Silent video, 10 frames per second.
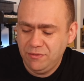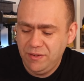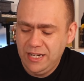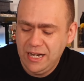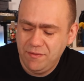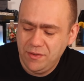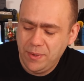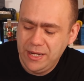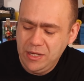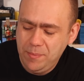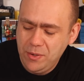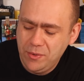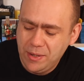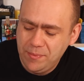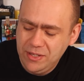it's really clever the way that you
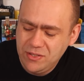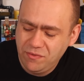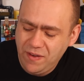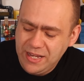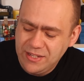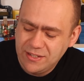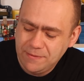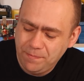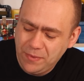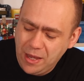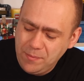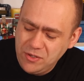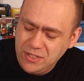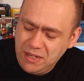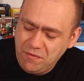build up this face
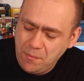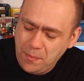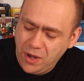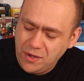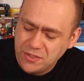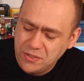using different parts